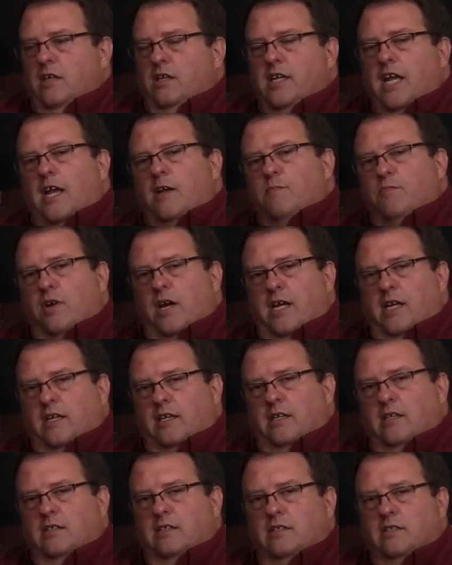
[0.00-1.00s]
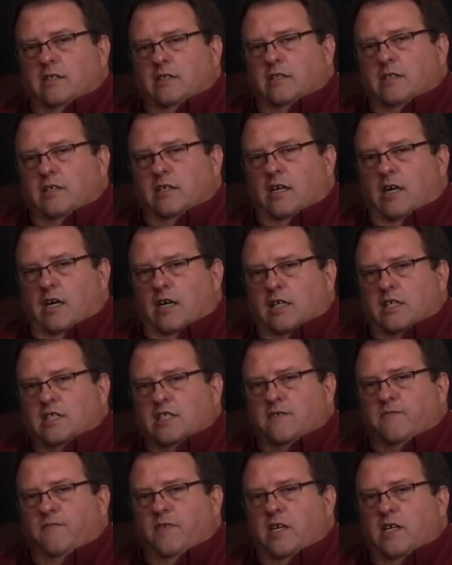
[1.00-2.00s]
Daybreak,
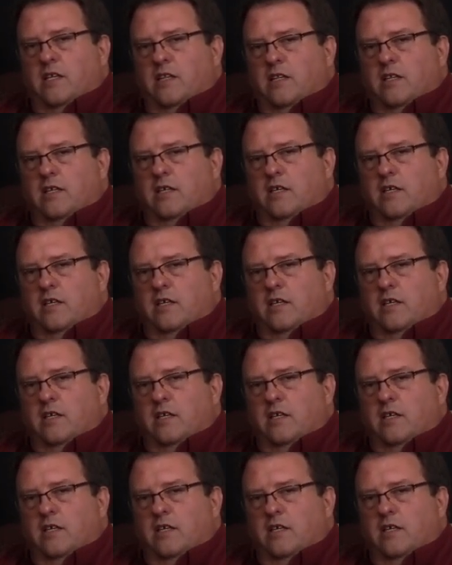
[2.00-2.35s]
August 5th,